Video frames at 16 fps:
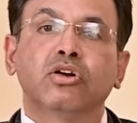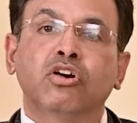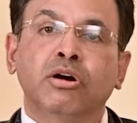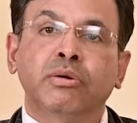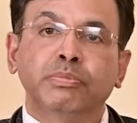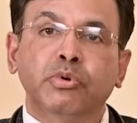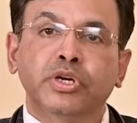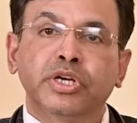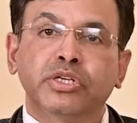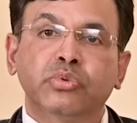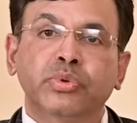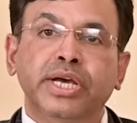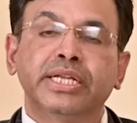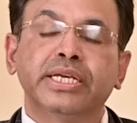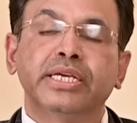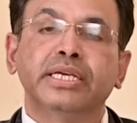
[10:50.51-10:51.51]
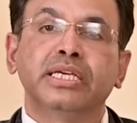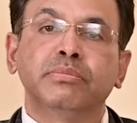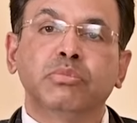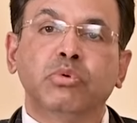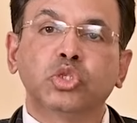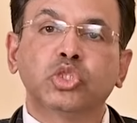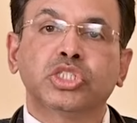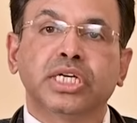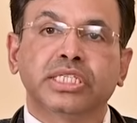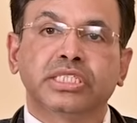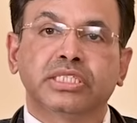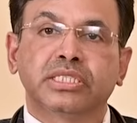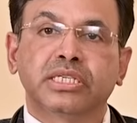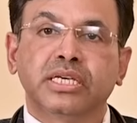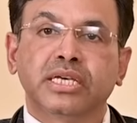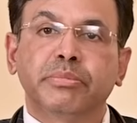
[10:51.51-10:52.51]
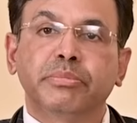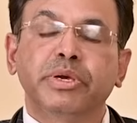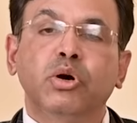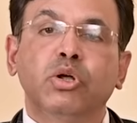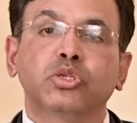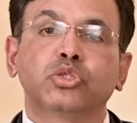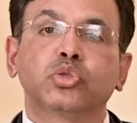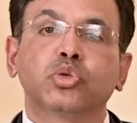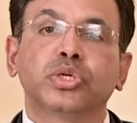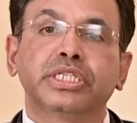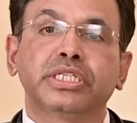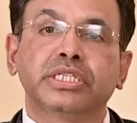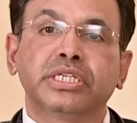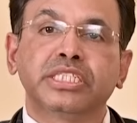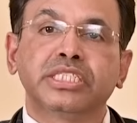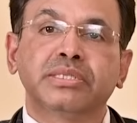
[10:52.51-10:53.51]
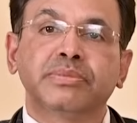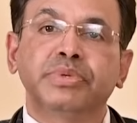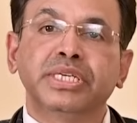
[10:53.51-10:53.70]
component where emotions may also increase.